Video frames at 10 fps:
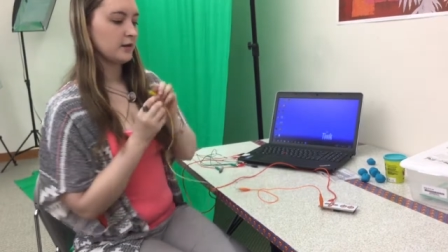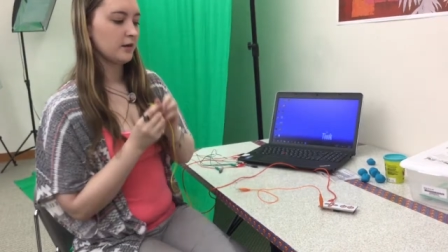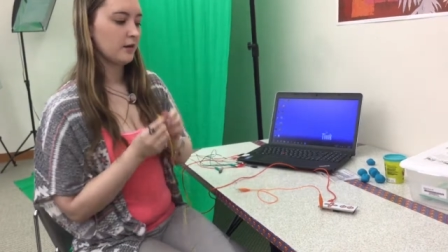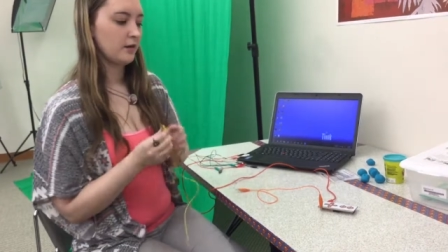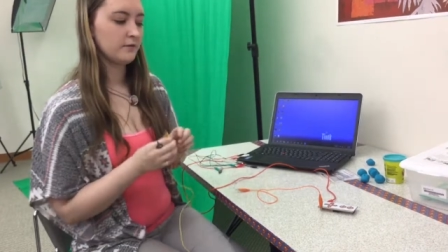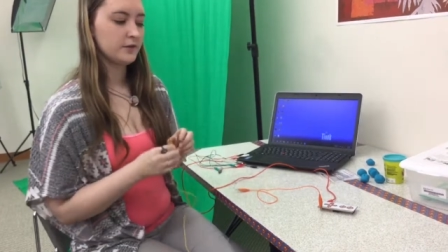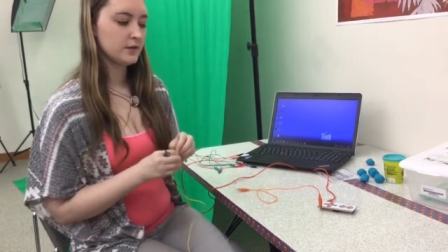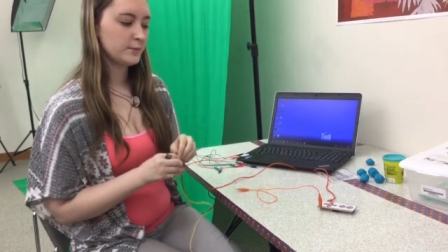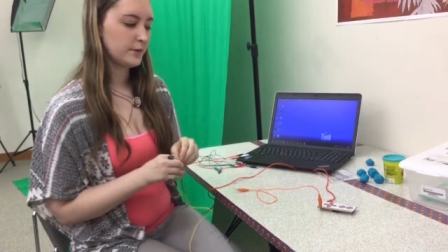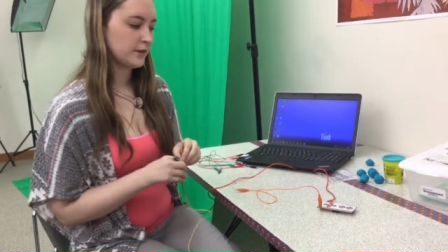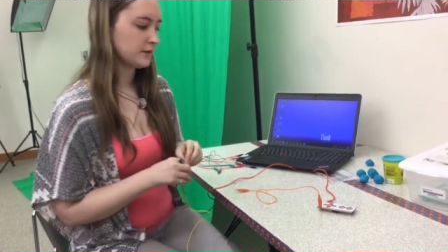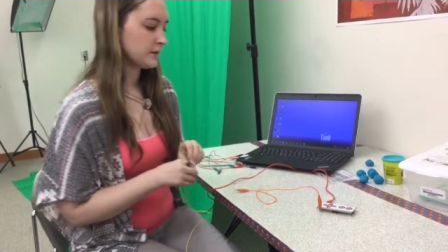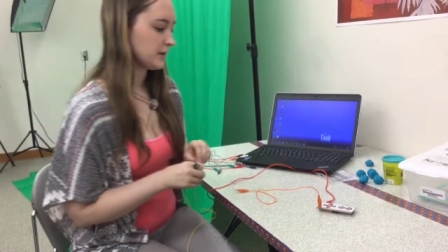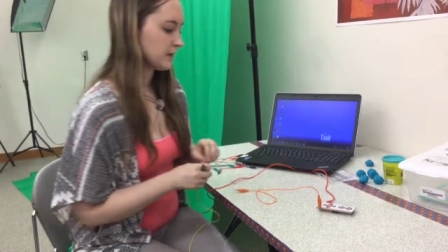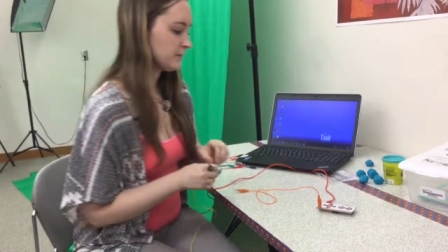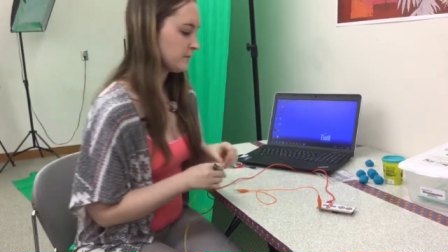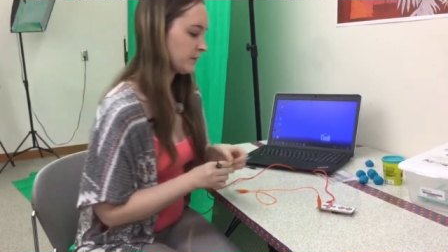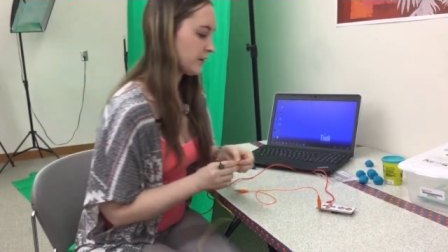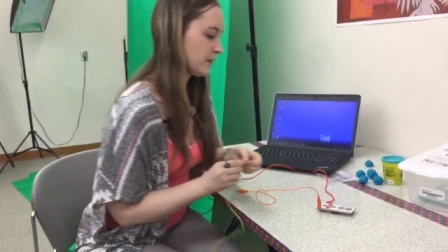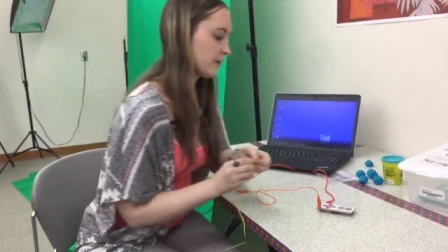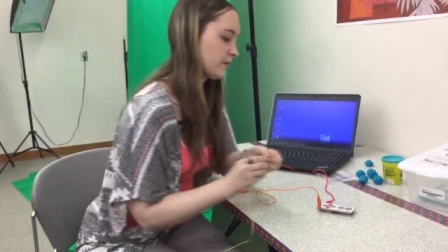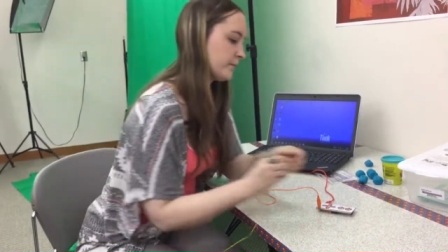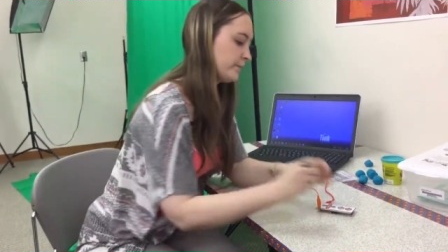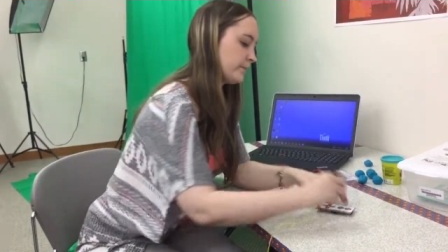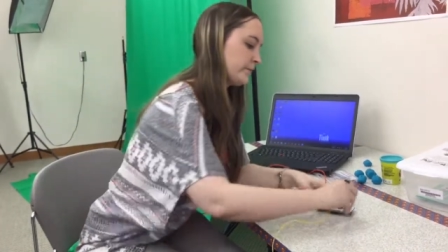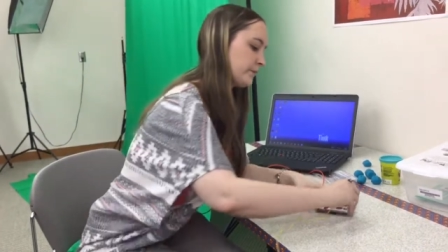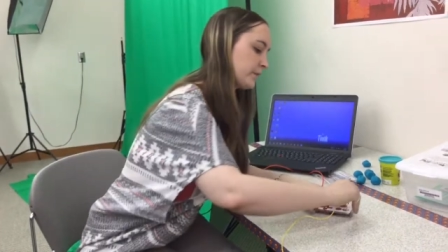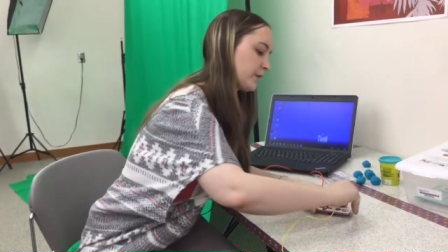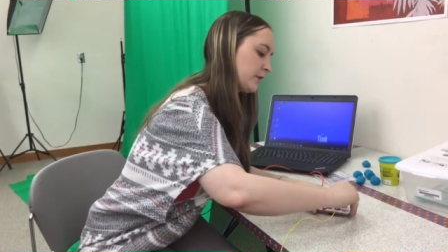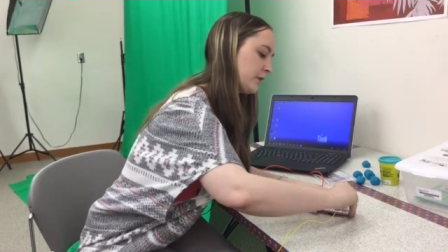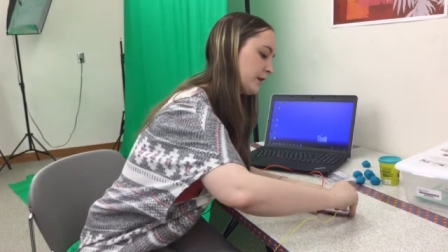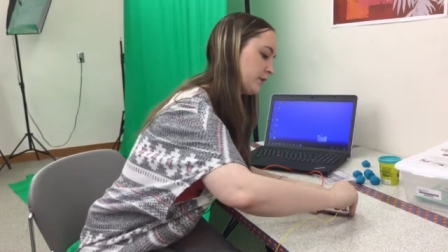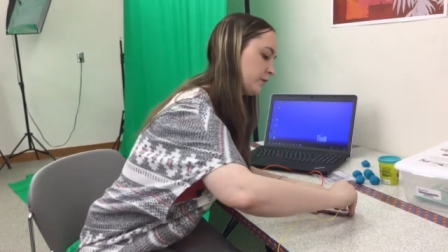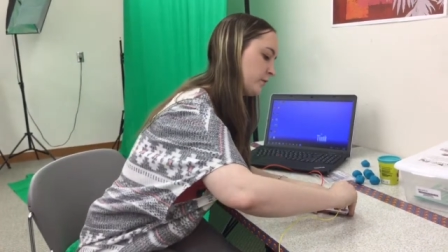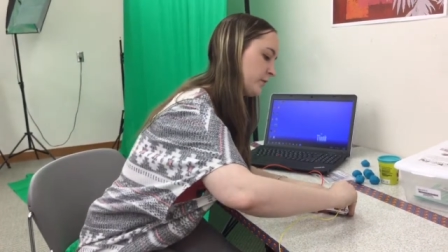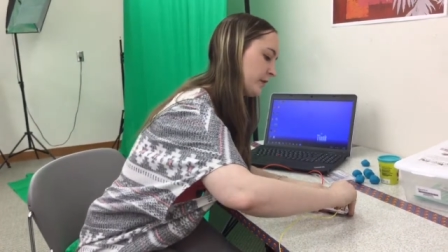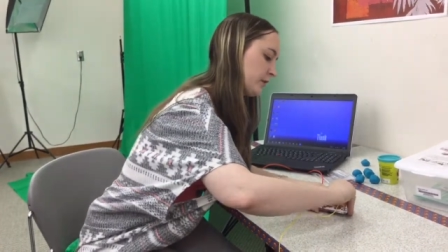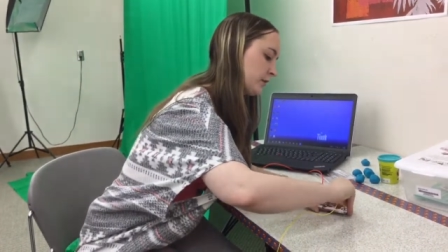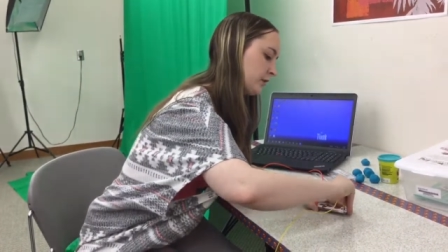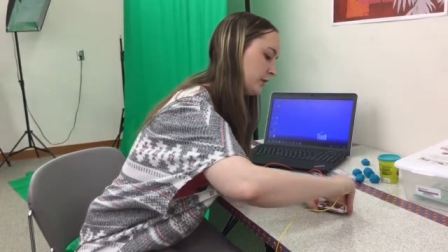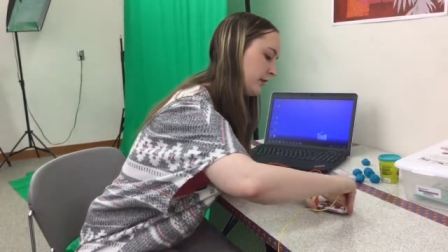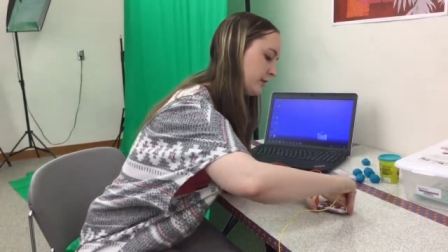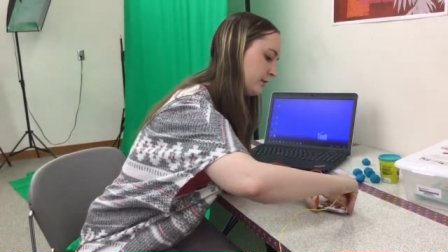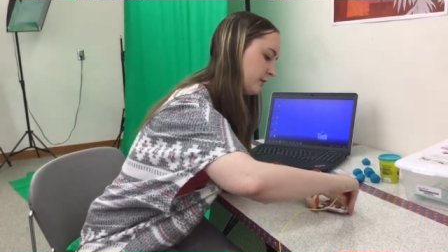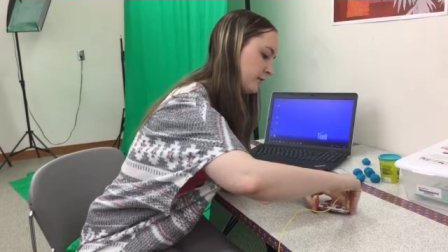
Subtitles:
and get all of these plugged in. The yellow will be our click.